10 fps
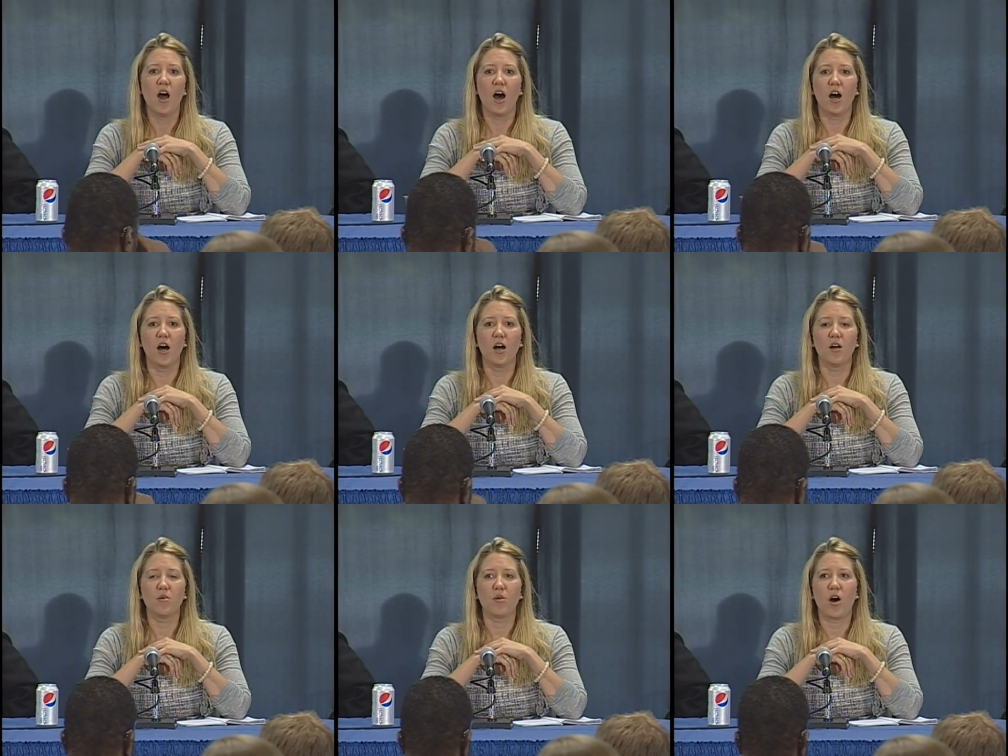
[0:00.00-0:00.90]
uh,
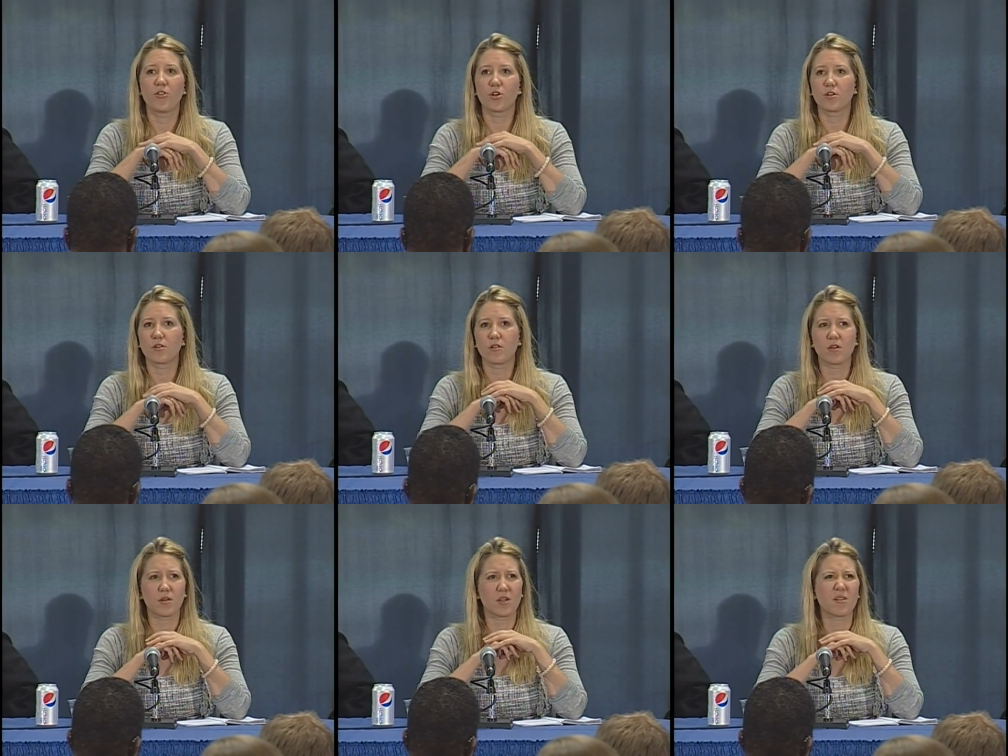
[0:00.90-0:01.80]
other
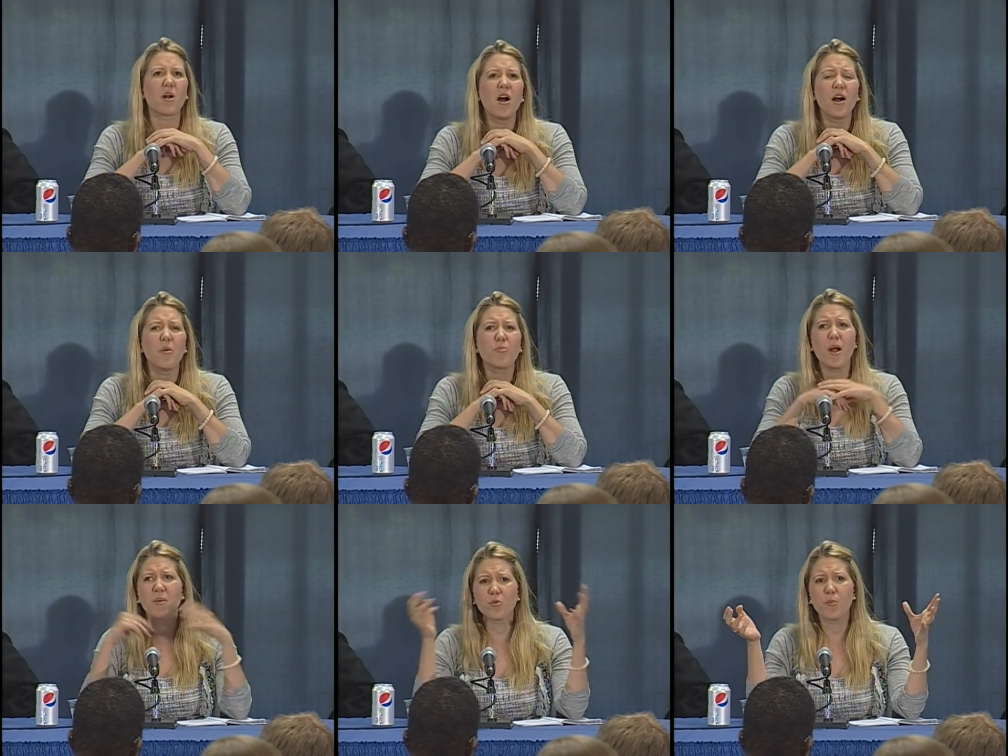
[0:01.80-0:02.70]
uh,
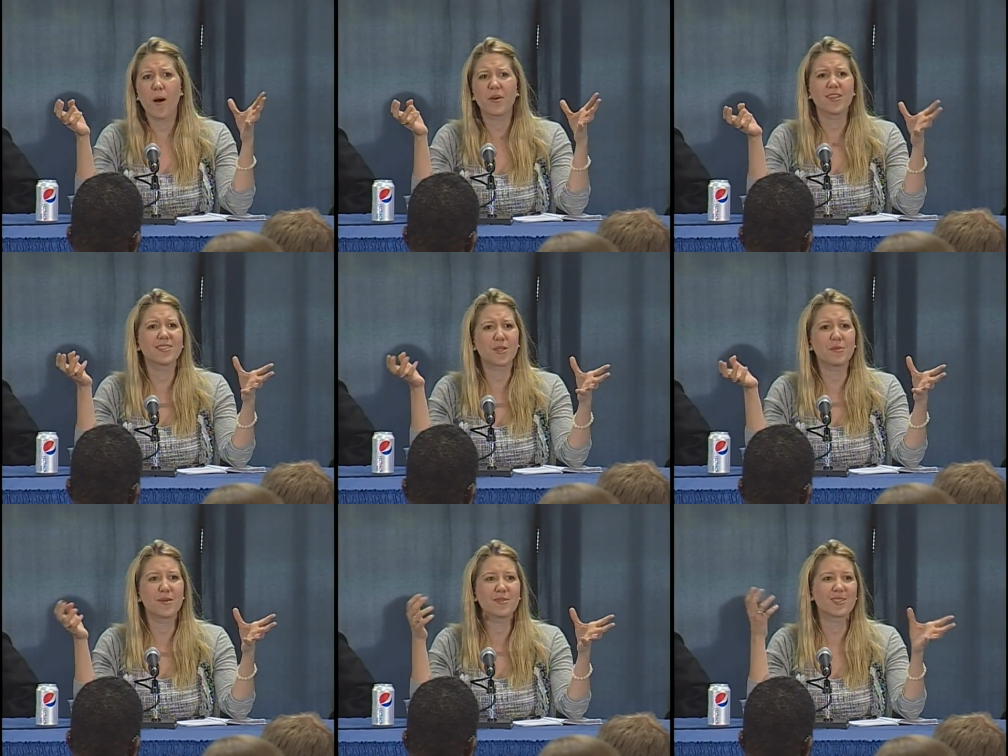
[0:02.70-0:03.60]
prominent Republicans,
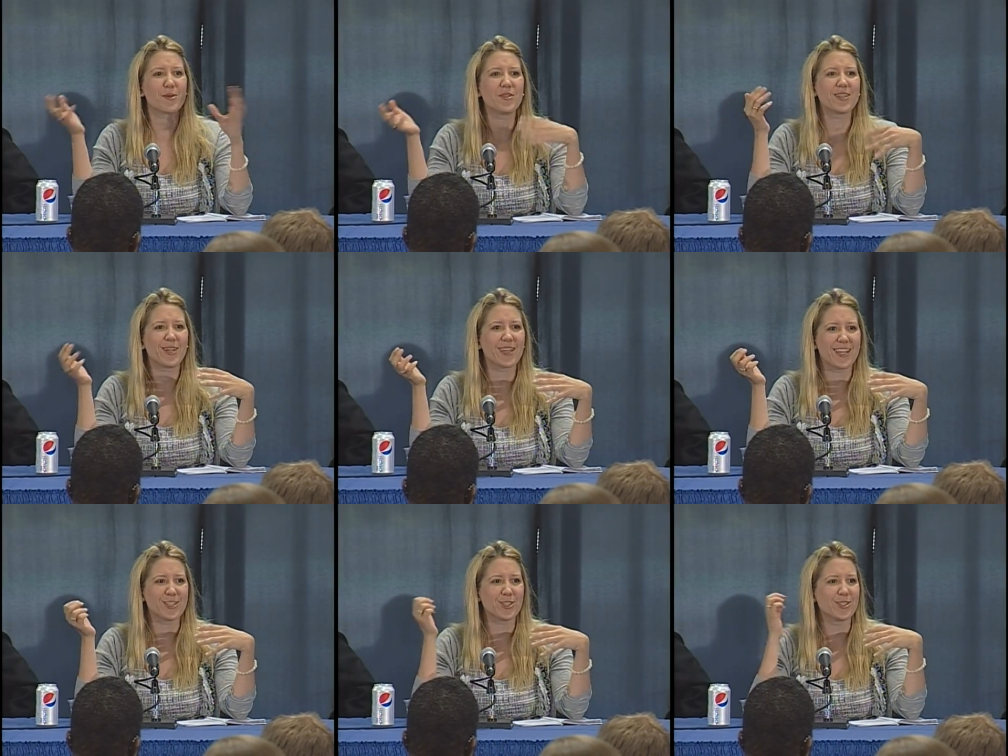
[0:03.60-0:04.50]
sometimes some of the
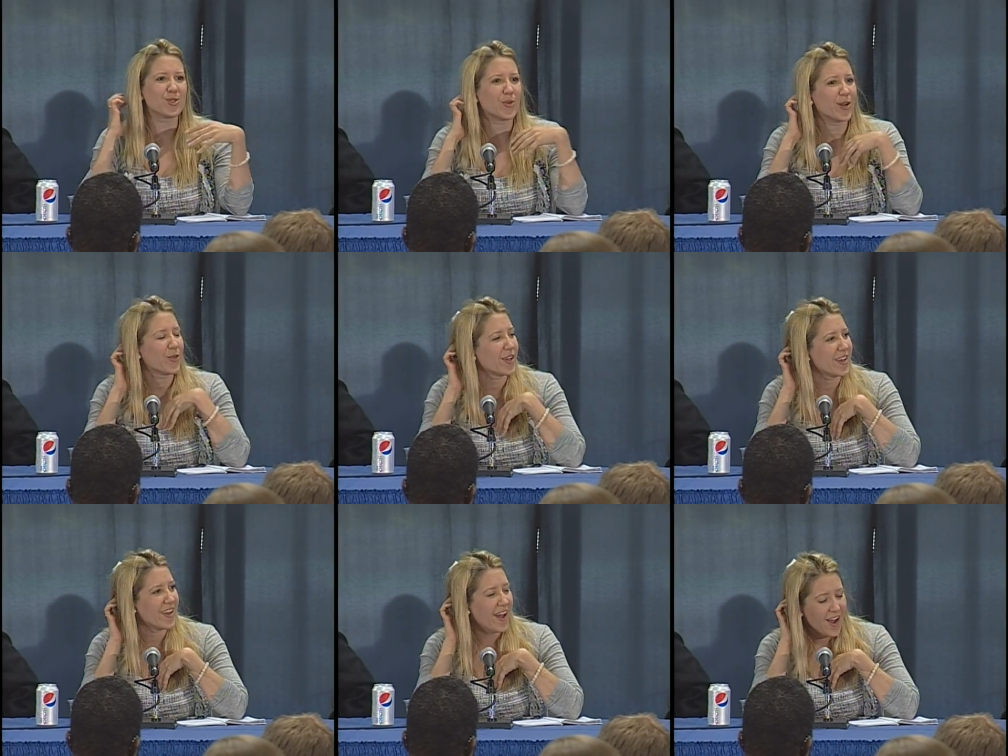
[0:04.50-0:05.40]
delegations where
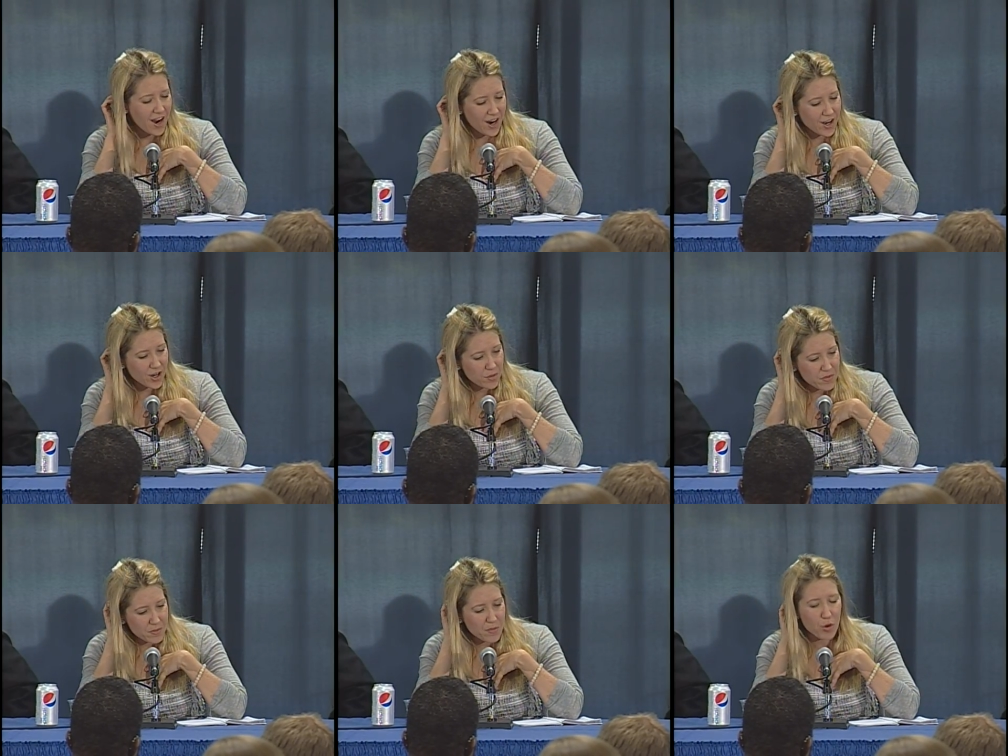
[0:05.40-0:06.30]
they are
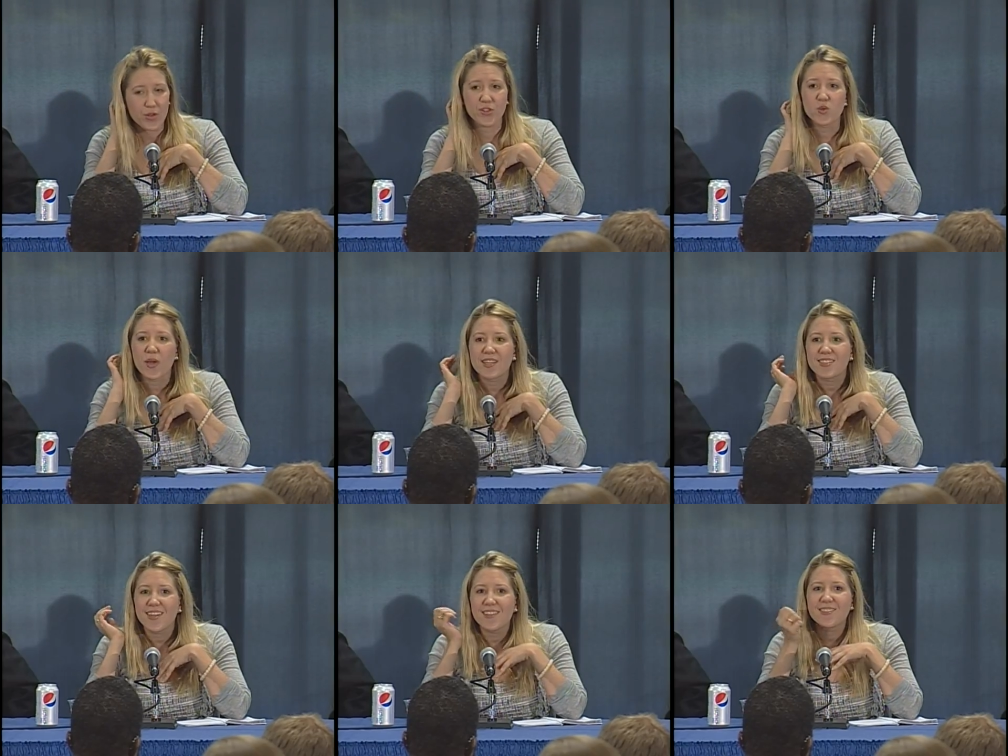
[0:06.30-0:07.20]
maybe more the swing
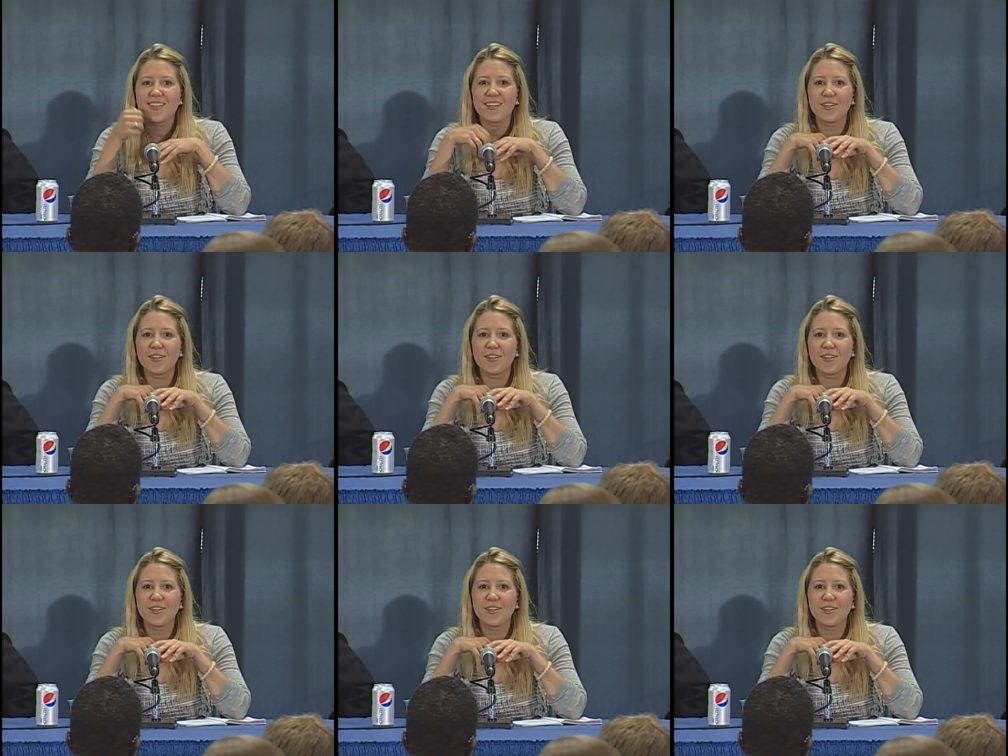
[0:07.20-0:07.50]
states than